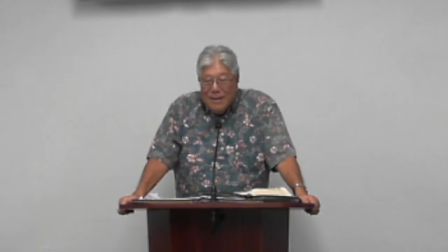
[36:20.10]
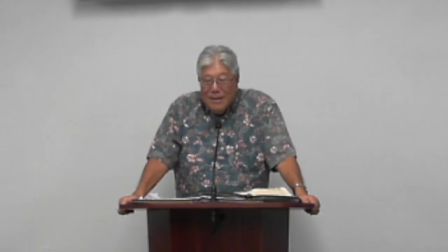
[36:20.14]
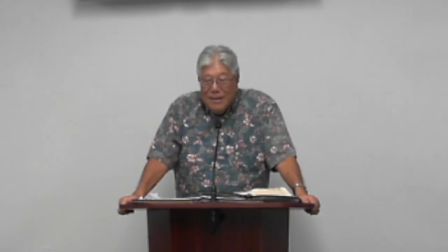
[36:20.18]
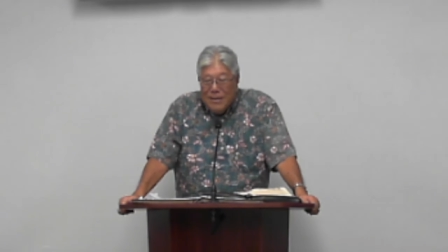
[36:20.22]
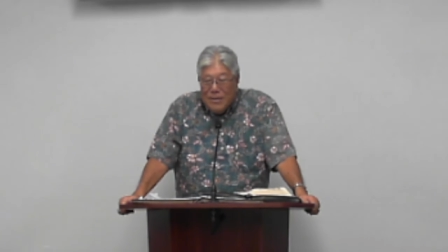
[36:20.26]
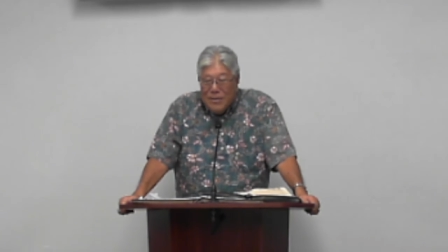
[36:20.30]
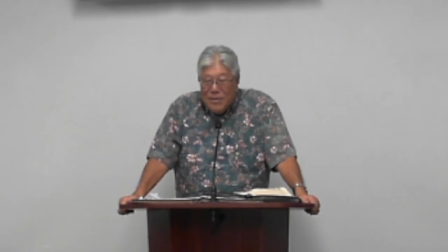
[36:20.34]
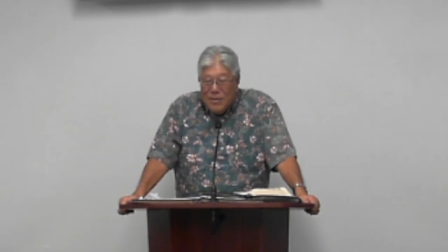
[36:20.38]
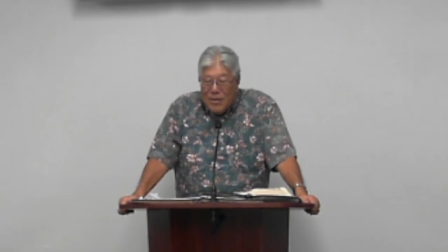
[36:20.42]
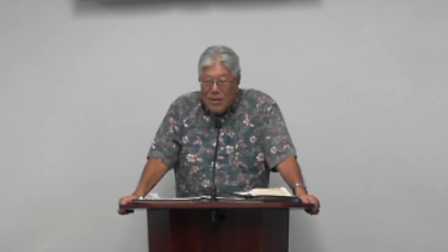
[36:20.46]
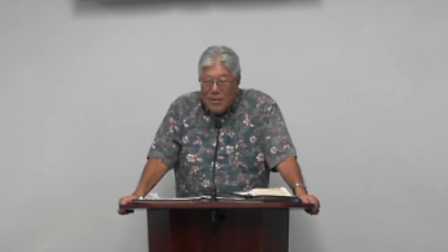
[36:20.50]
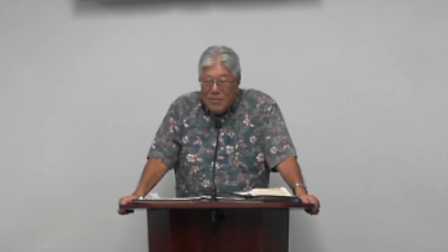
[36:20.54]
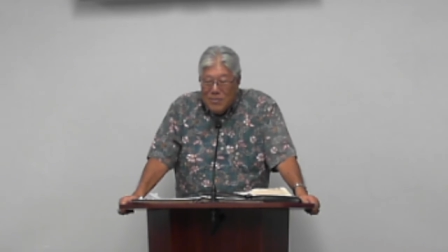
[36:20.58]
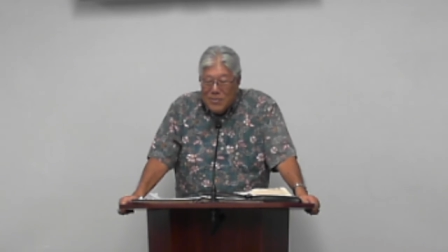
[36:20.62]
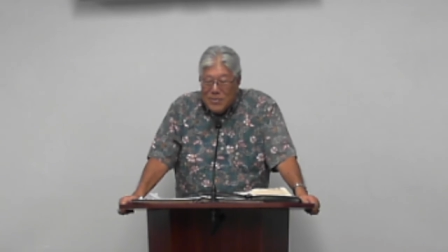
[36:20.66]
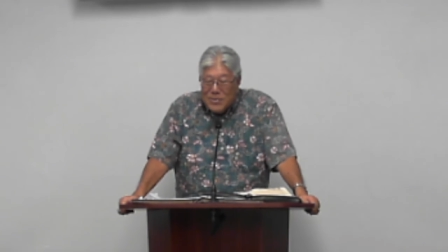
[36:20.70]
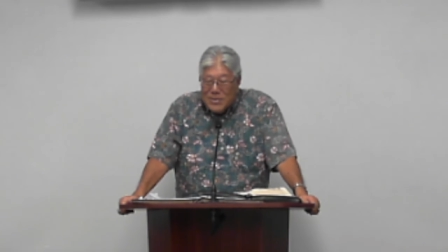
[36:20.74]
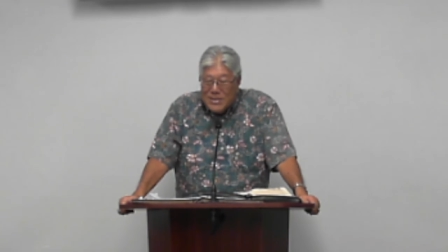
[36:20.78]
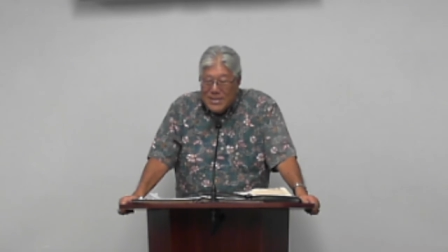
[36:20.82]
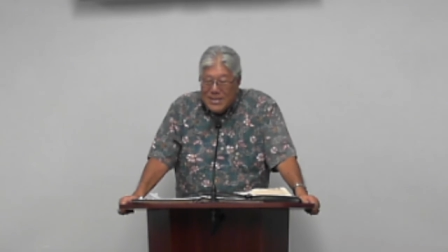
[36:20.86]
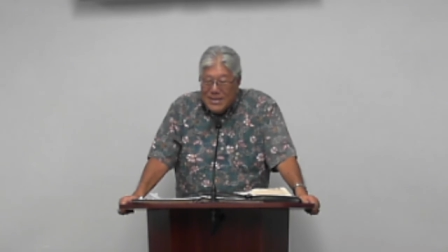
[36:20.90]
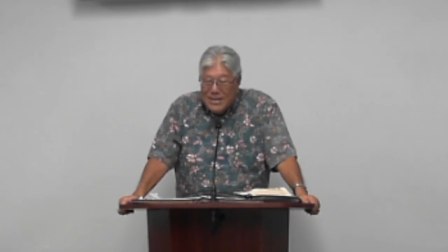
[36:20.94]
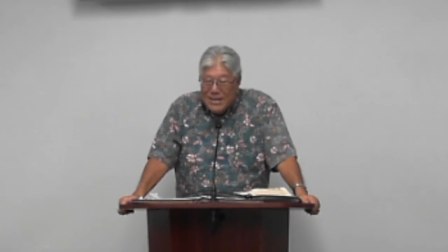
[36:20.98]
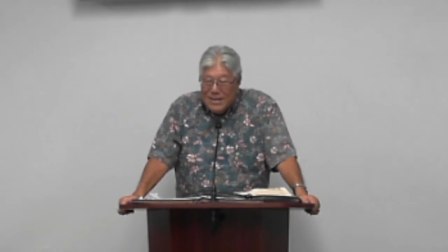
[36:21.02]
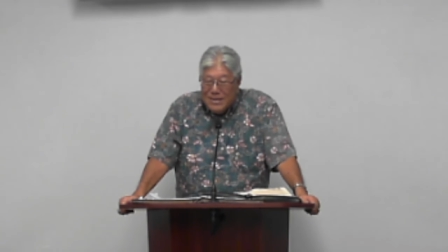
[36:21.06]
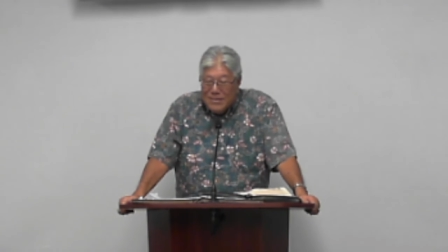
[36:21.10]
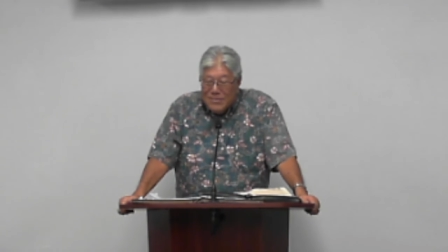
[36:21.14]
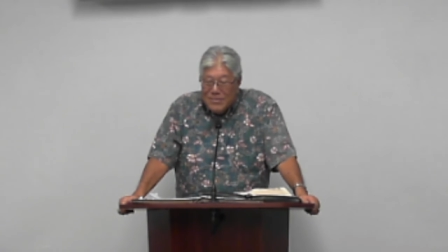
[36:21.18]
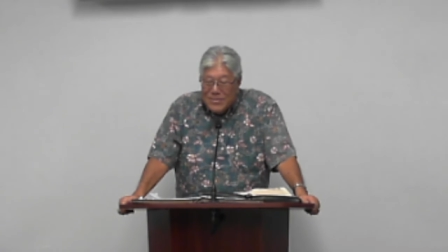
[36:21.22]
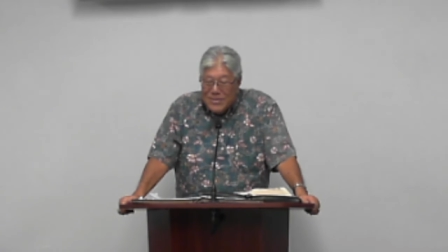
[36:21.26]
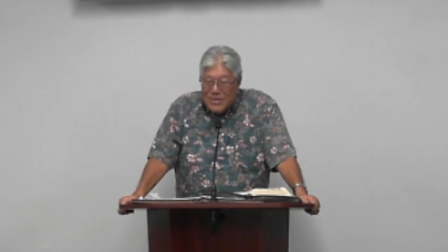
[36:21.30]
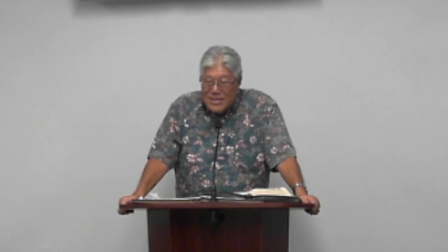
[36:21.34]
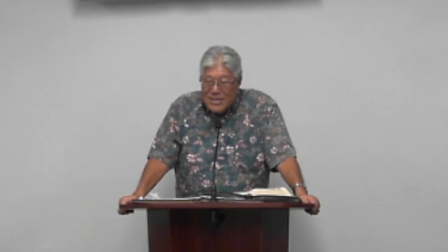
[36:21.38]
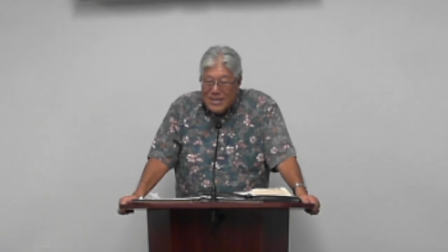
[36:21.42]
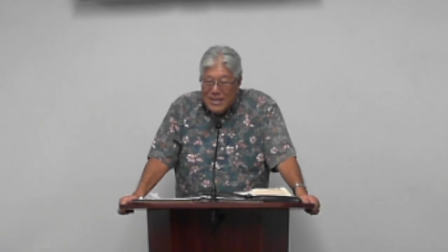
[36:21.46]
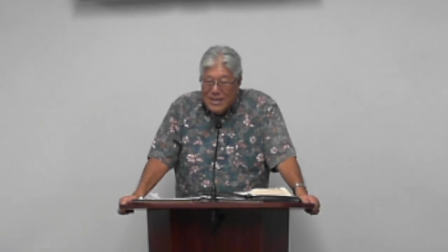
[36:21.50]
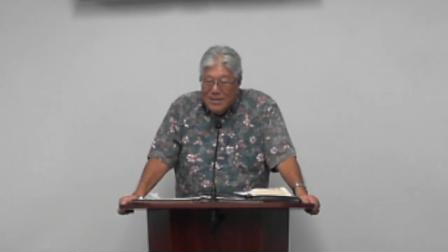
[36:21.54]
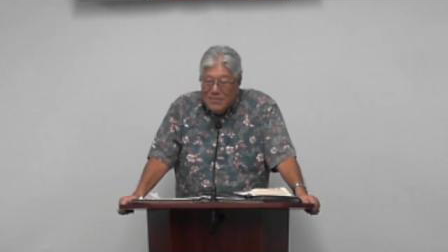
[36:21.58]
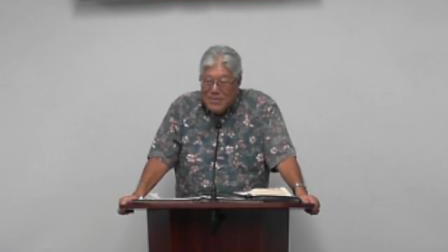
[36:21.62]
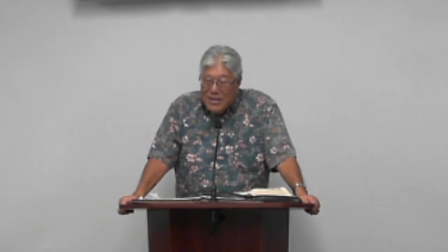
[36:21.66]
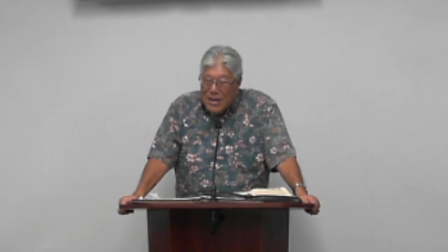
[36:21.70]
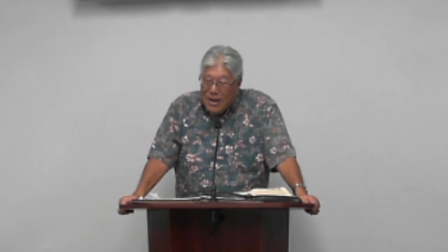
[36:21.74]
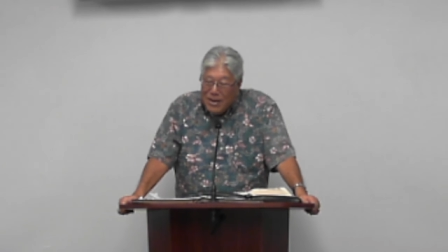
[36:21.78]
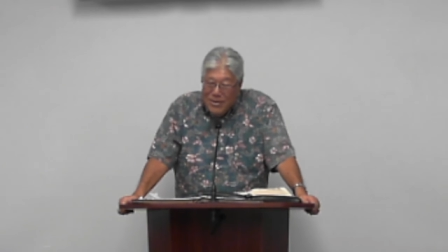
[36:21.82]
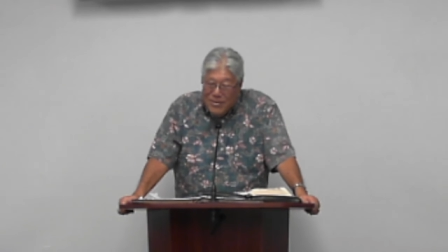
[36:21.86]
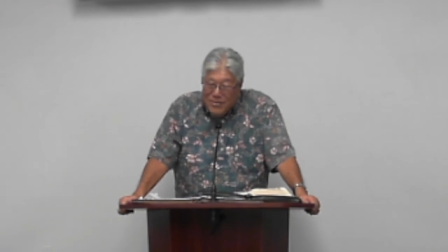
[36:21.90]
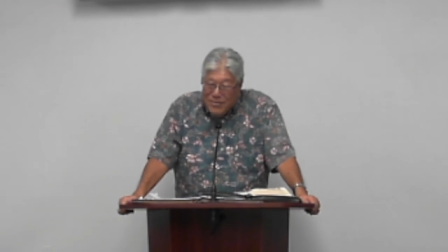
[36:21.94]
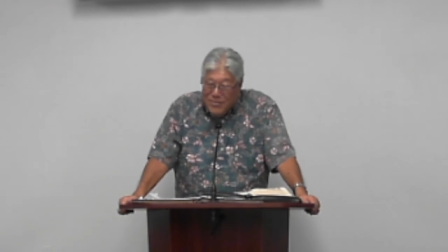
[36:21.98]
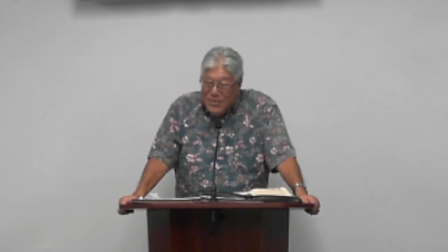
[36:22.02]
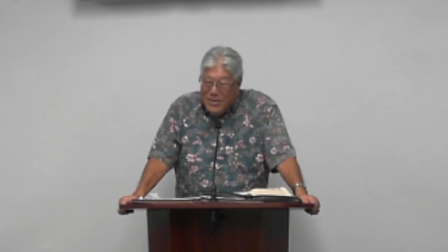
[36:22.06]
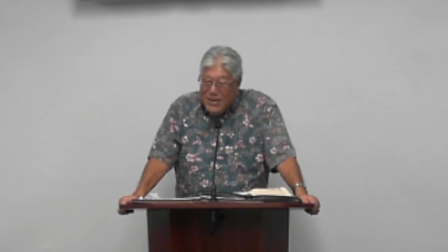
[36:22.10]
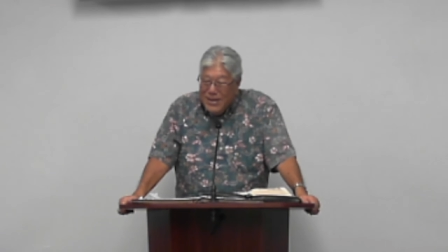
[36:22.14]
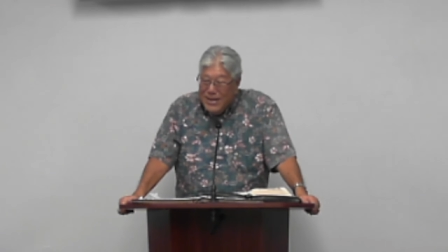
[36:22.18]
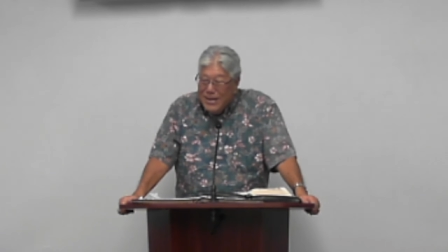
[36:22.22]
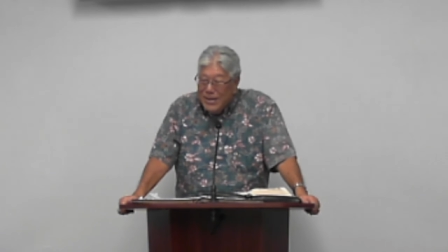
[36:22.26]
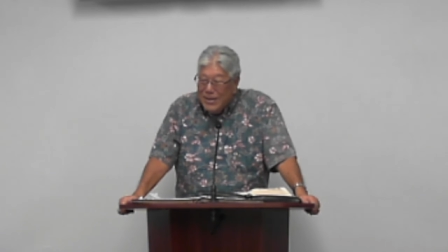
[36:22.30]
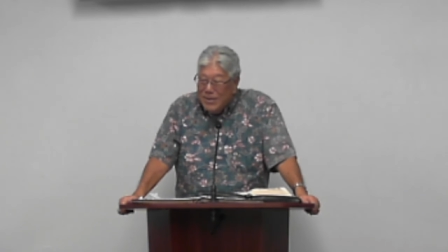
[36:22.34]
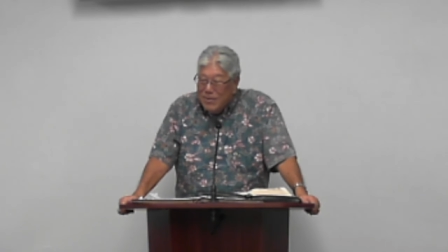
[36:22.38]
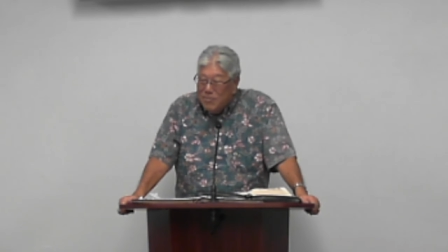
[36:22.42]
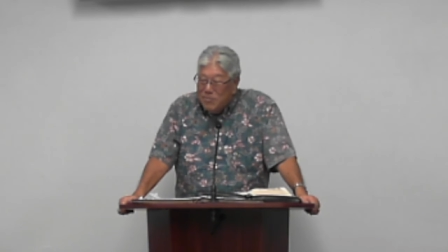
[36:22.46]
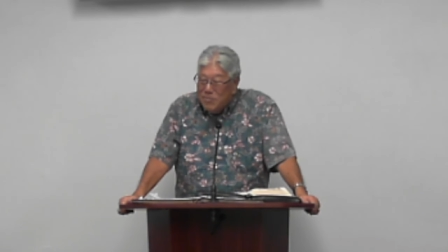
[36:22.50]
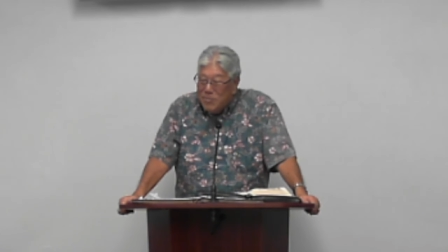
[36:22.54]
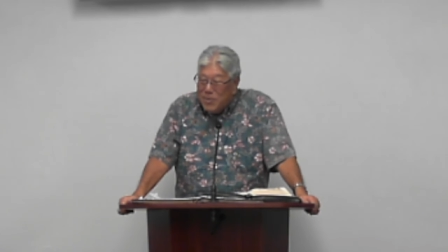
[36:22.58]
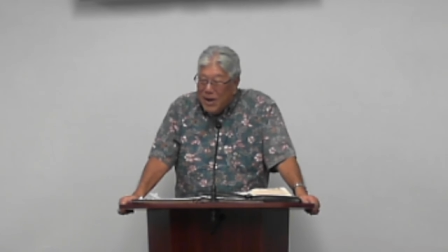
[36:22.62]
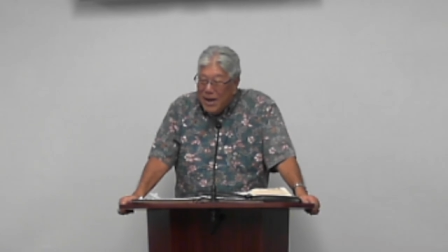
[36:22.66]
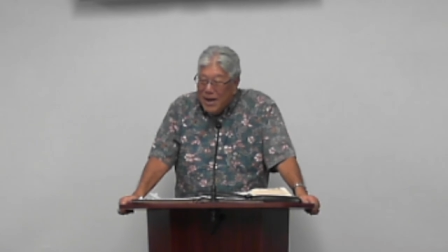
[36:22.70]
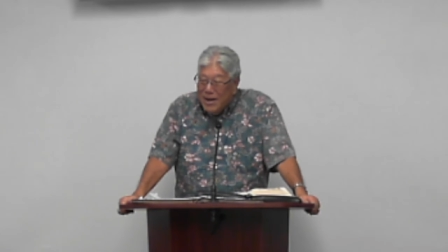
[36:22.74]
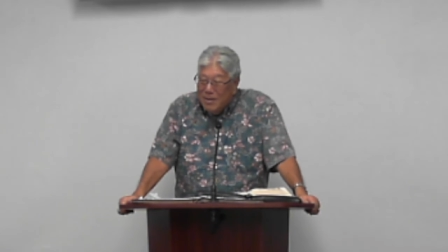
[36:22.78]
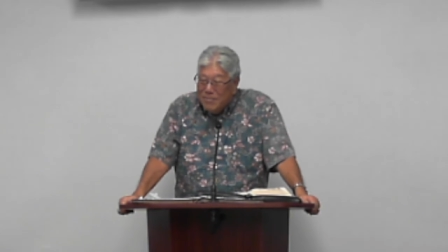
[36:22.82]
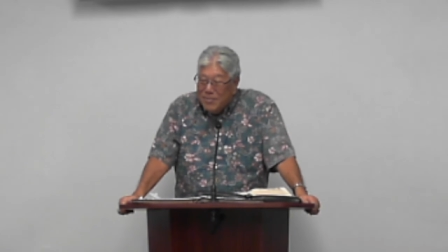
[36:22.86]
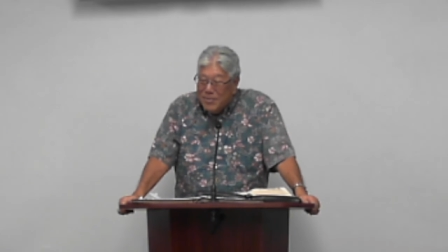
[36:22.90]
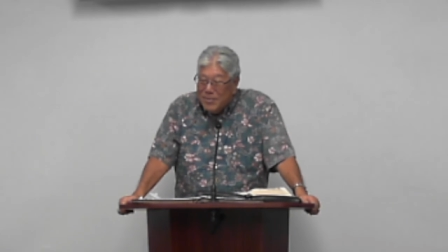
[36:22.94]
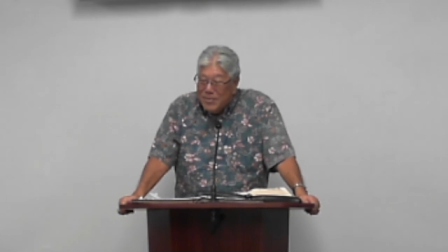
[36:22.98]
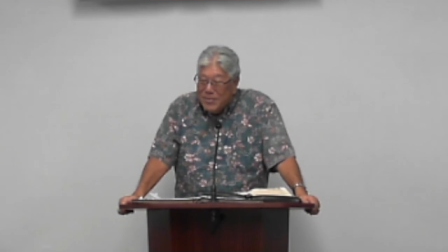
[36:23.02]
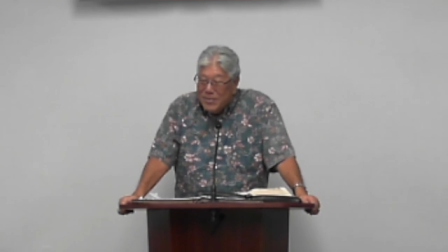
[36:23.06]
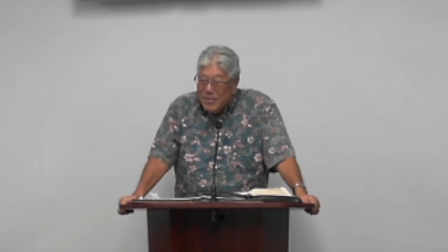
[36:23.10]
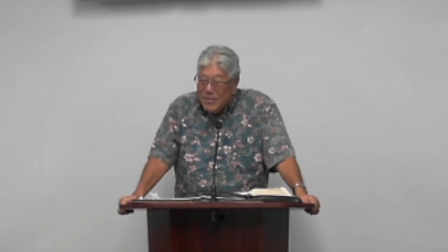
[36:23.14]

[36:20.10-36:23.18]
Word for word: You're almost saying those same things. Are you reading your Bible?